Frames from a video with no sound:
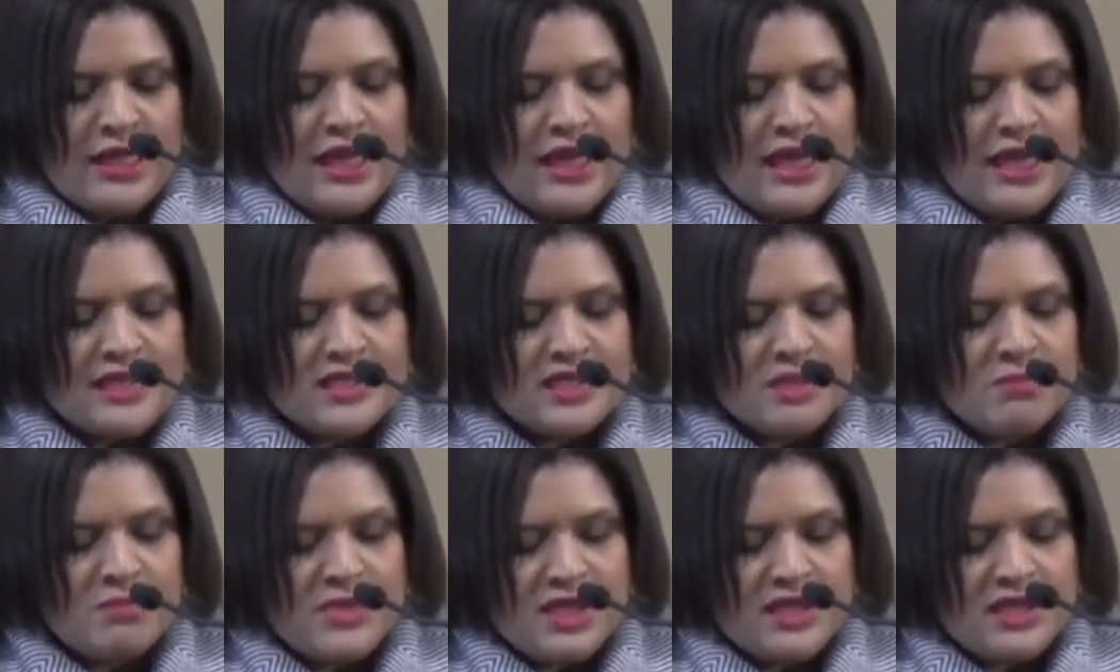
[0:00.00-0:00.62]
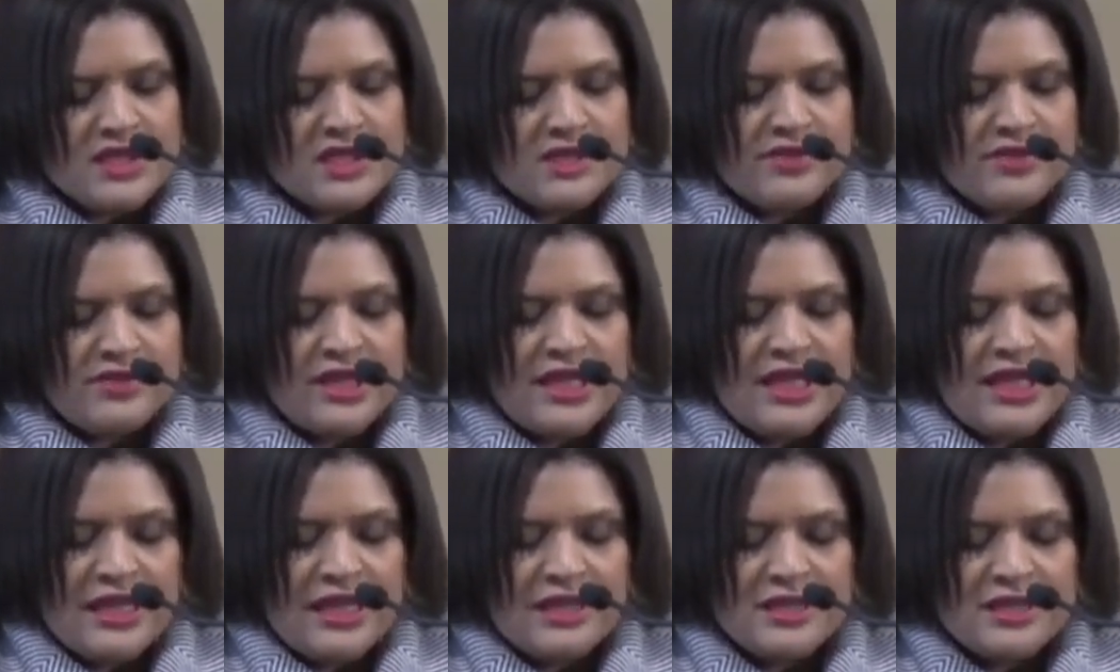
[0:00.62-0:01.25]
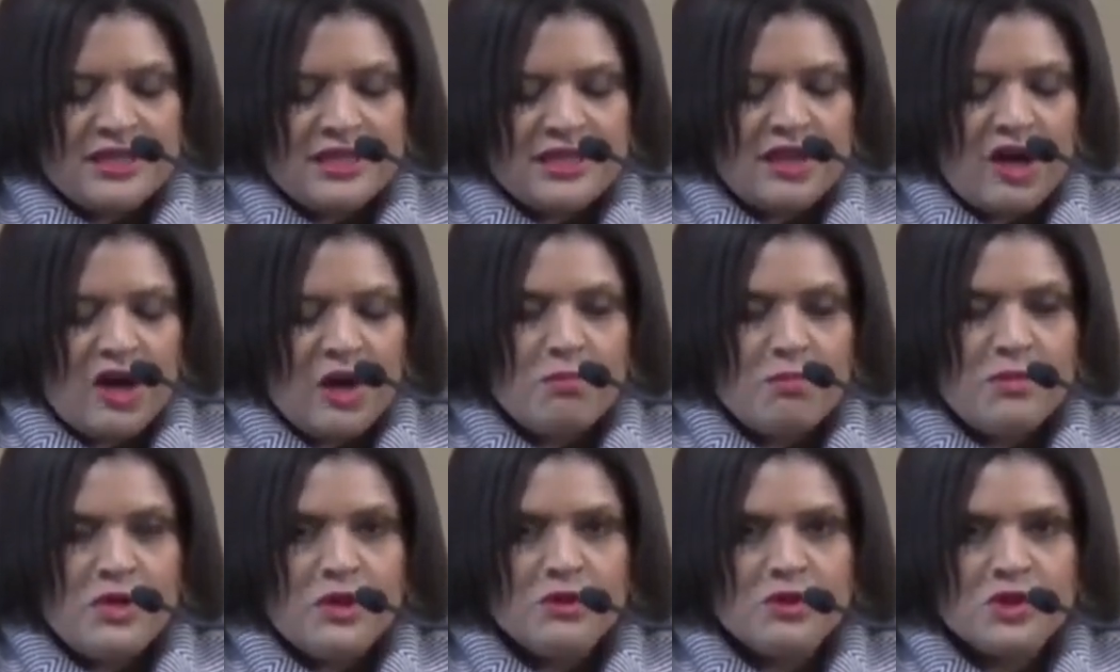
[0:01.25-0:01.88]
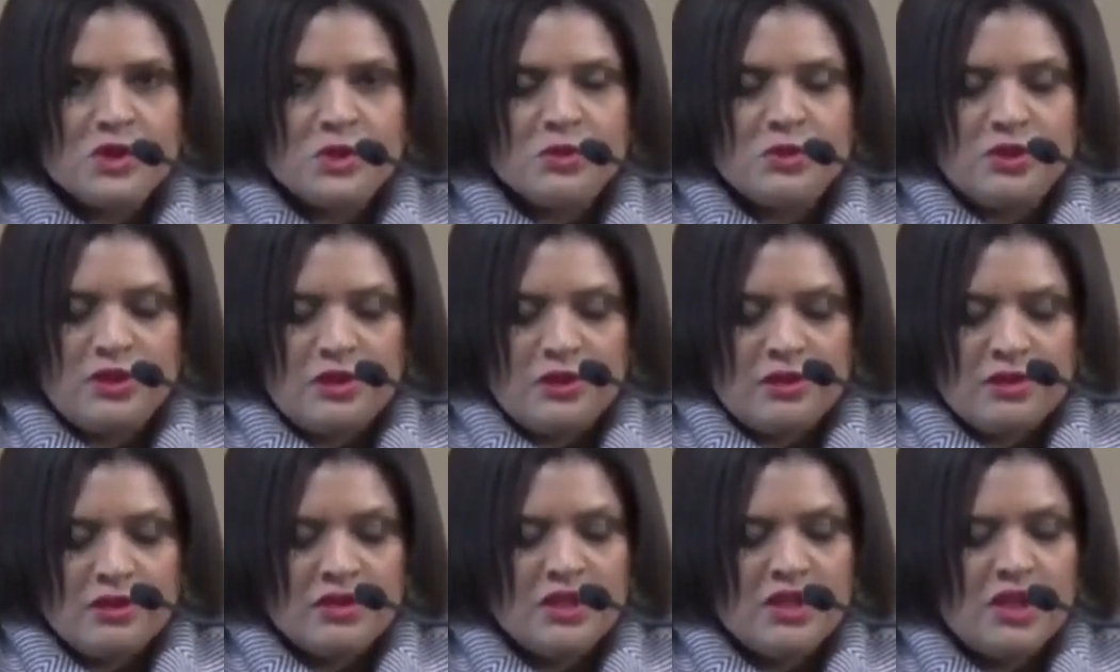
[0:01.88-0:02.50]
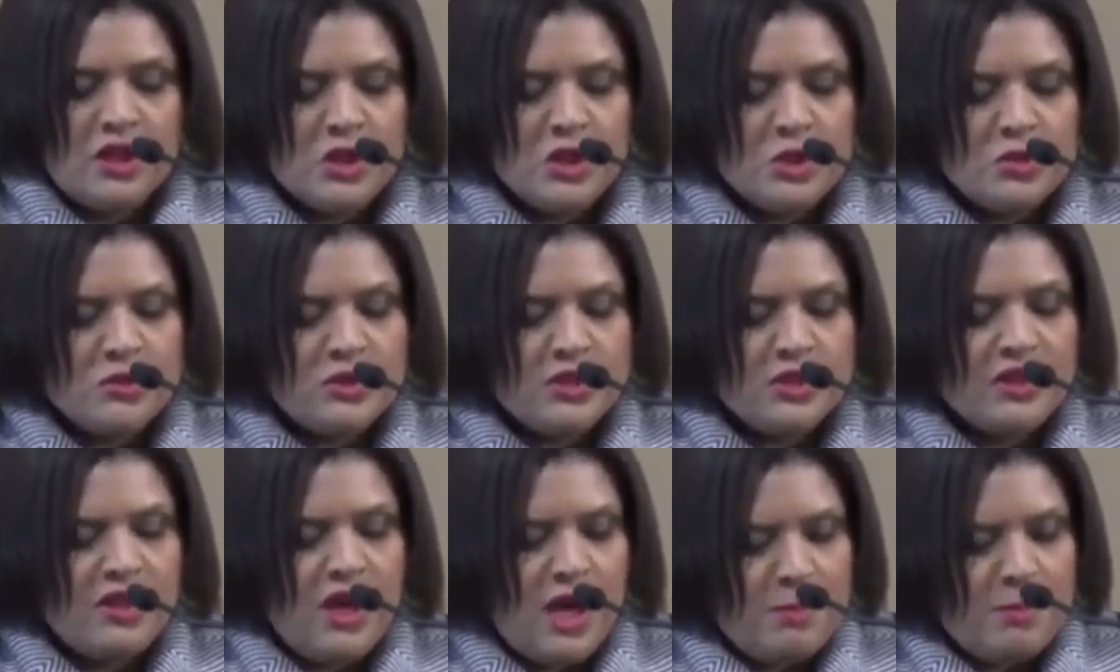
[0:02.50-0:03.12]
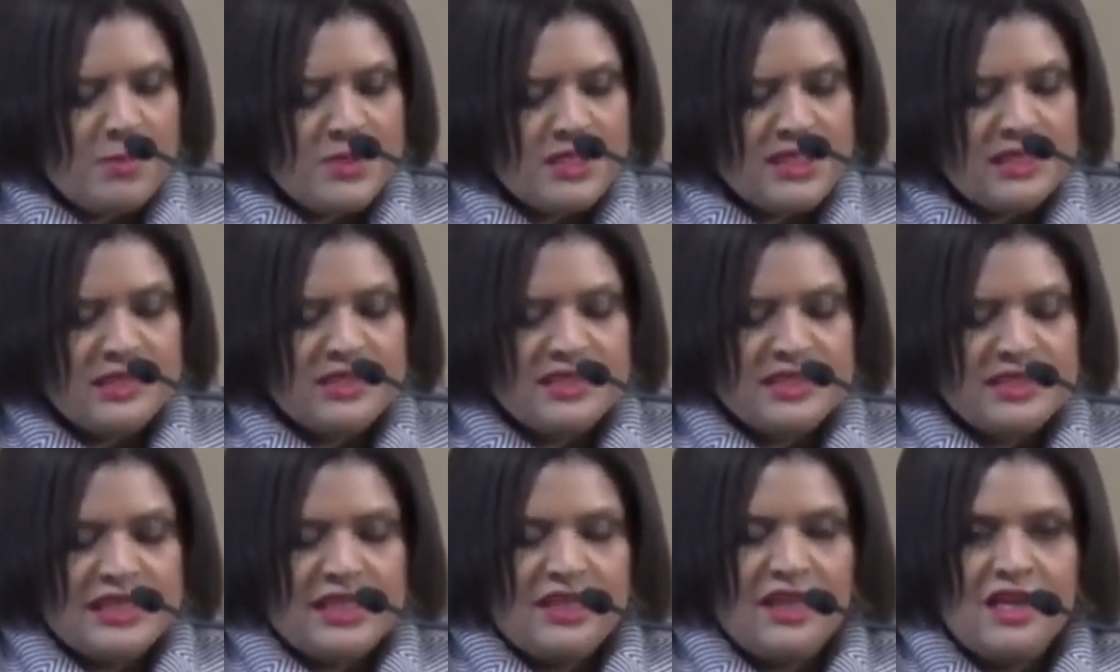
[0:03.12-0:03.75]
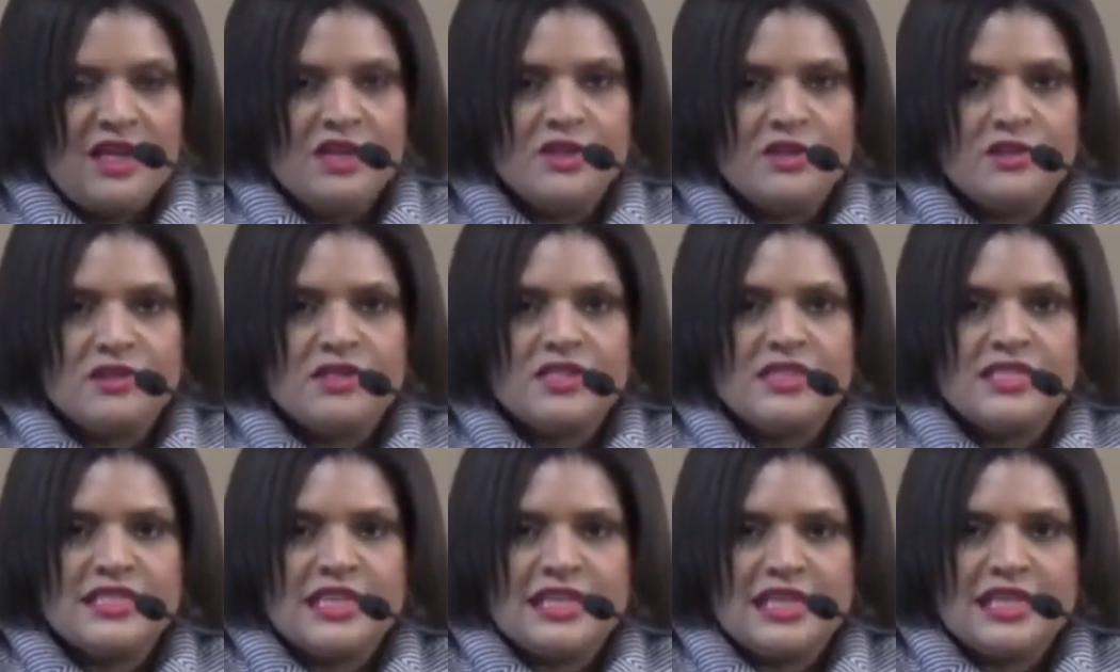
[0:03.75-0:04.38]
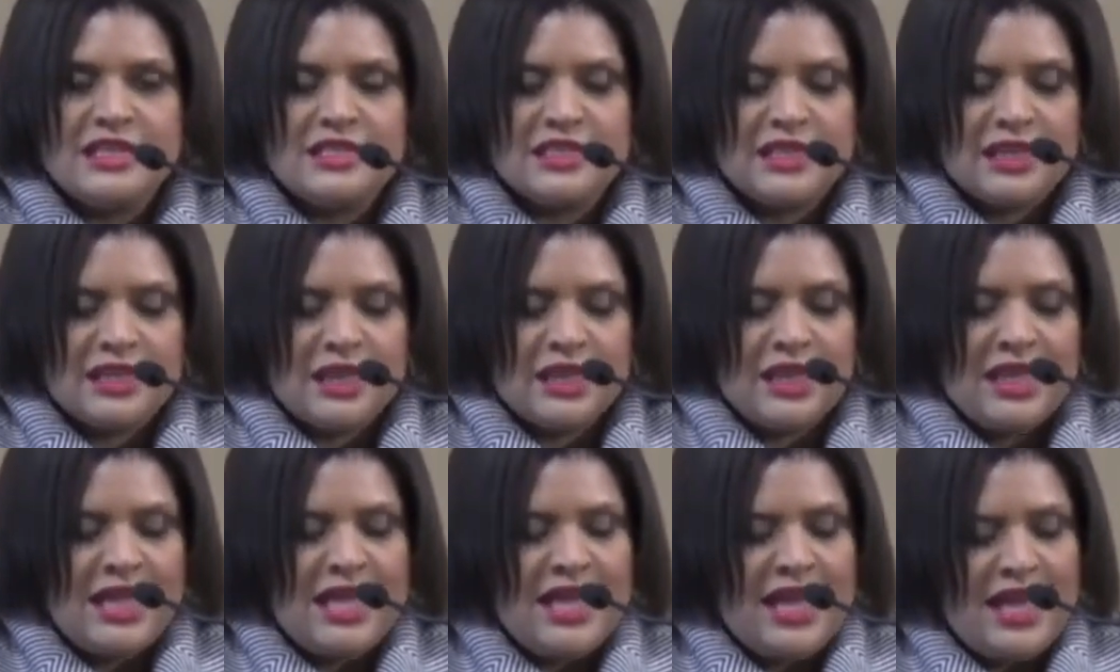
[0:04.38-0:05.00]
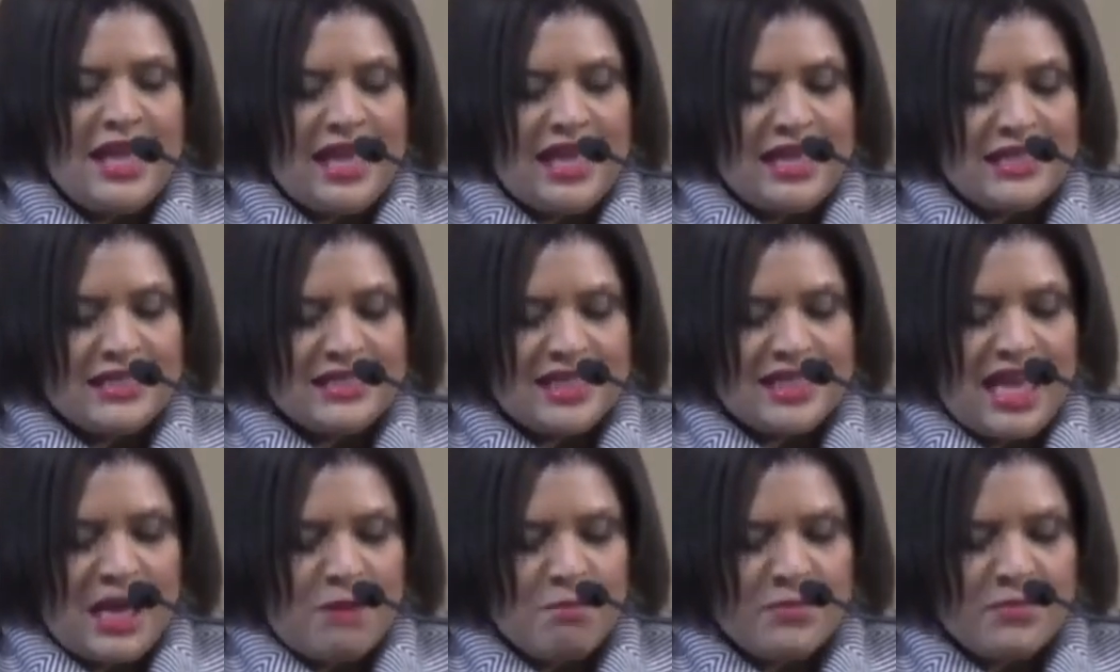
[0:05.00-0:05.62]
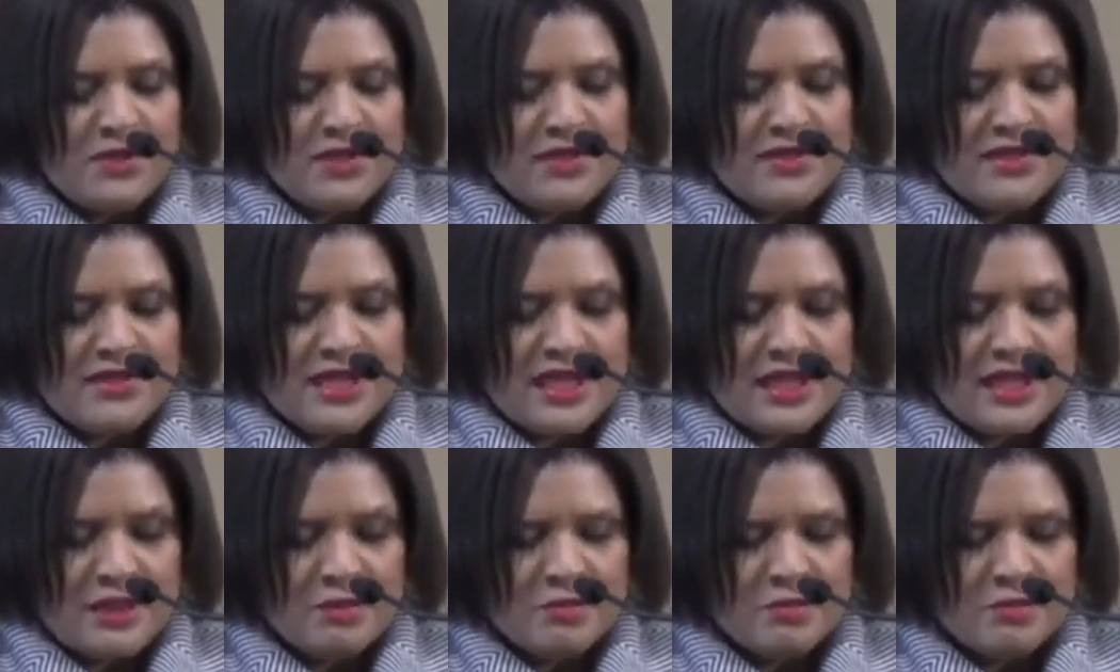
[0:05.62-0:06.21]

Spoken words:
as a means of enhancing our mutual cultural competency, understanding, and empathy?